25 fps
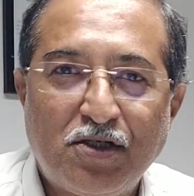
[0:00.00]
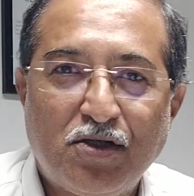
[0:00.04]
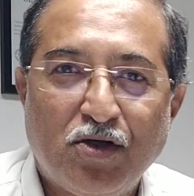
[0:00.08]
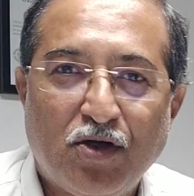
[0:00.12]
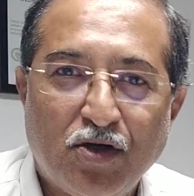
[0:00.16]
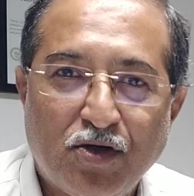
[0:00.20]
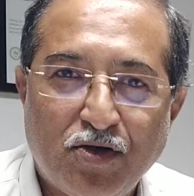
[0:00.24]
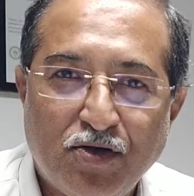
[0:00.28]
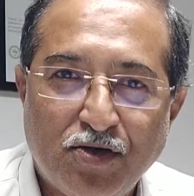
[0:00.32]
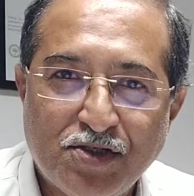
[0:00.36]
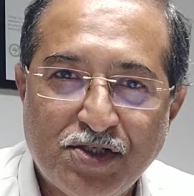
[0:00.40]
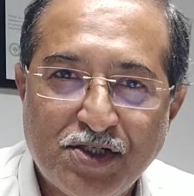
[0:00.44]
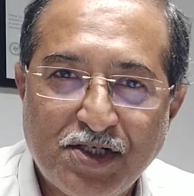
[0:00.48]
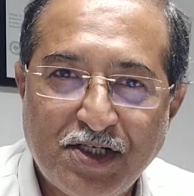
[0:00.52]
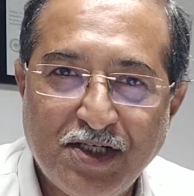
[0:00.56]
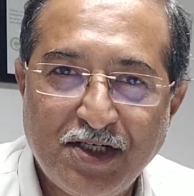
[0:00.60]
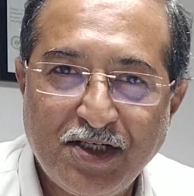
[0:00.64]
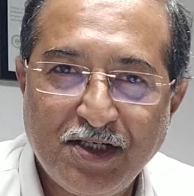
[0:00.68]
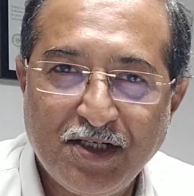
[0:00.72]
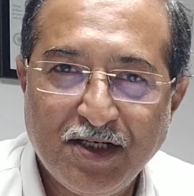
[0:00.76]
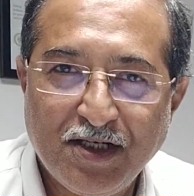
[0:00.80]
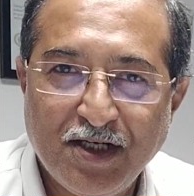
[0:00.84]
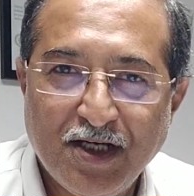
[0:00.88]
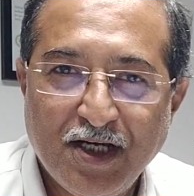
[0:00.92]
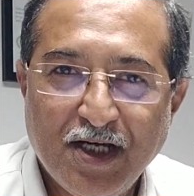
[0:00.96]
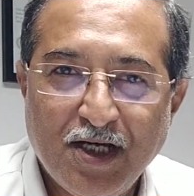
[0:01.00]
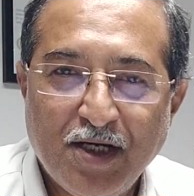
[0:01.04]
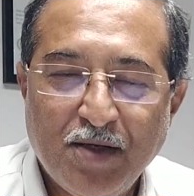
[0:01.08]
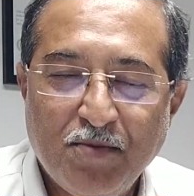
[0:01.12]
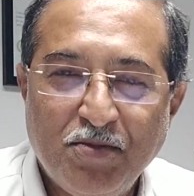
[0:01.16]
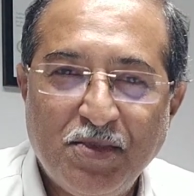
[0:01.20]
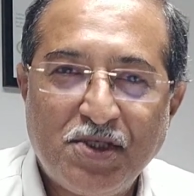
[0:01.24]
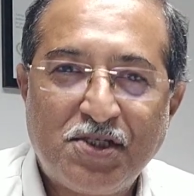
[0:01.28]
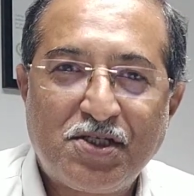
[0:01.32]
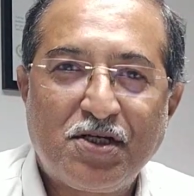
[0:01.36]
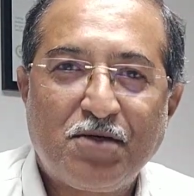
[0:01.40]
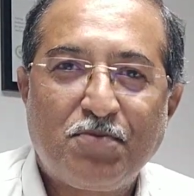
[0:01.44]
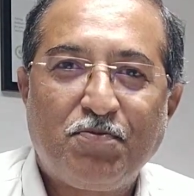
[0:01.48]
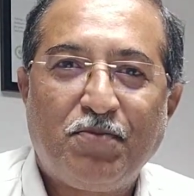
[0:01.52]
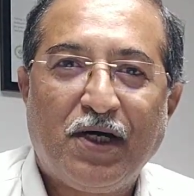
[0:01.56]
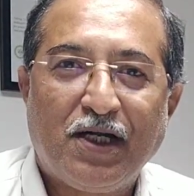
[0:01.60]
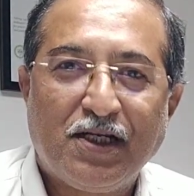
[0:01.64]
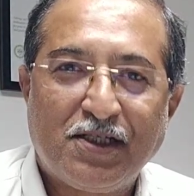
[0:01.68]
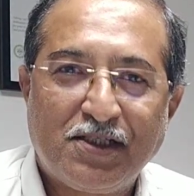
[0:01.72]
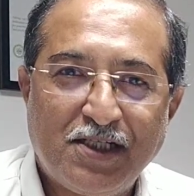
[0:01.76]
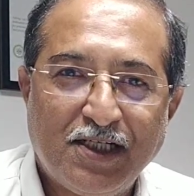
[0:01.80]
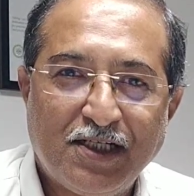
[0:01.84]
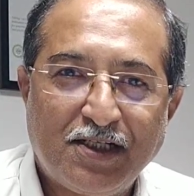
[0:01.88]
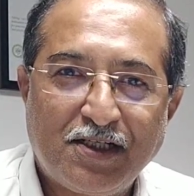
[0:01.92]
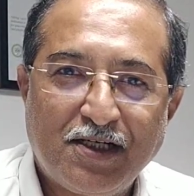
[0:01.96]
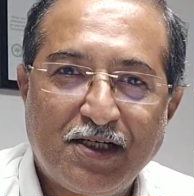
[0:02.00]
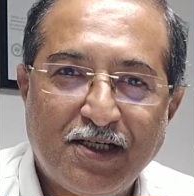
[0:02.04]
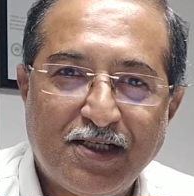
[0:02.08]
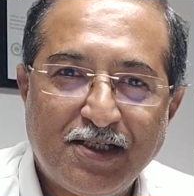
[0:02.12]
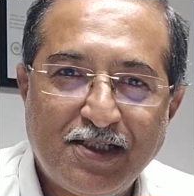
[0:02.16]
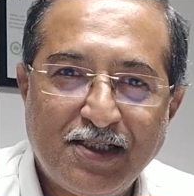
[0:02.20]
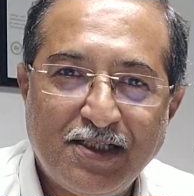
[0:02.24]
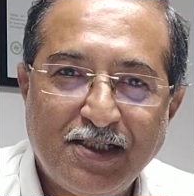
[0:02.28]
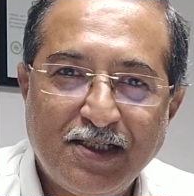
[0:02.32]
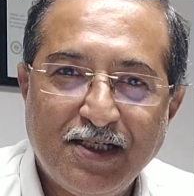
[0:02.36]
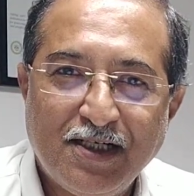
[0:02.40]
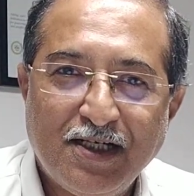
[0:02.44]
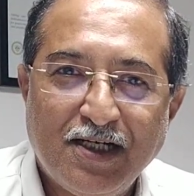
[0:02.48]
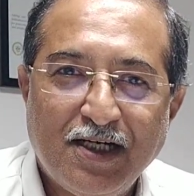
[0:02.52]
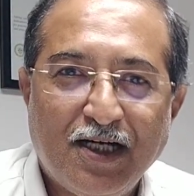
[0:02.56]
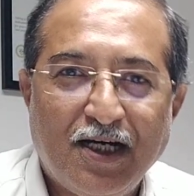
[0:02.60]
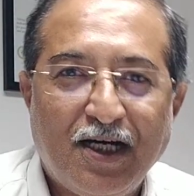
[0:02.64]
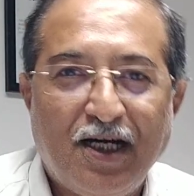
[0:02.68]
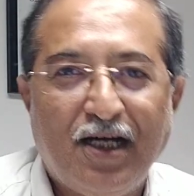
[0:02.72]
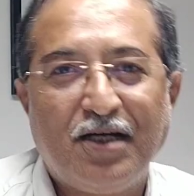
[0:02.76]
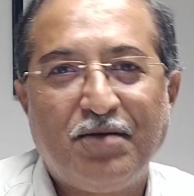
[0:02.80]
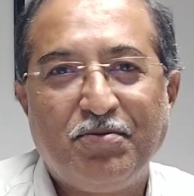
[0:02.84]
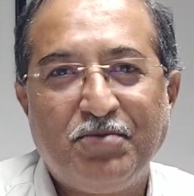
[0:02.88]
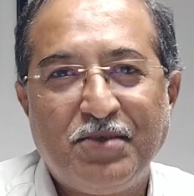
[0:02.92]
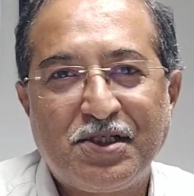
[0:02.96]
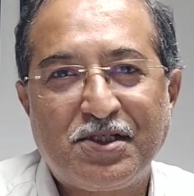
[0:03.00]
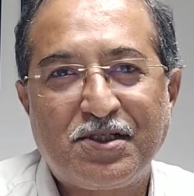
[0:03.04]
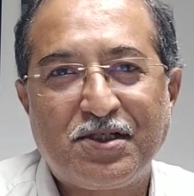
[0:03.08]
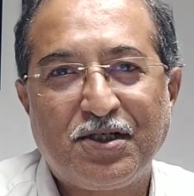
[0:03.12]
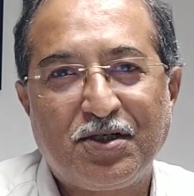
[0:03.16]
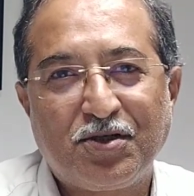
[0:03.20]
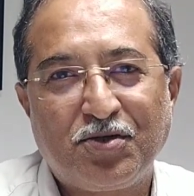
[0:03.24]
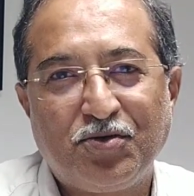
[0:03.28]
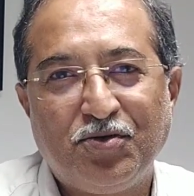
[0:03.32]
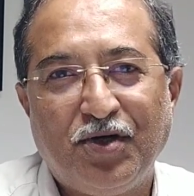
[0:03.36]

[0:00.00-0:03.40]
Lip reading: Tolkosky, Mr. Palshetkarji and Mr.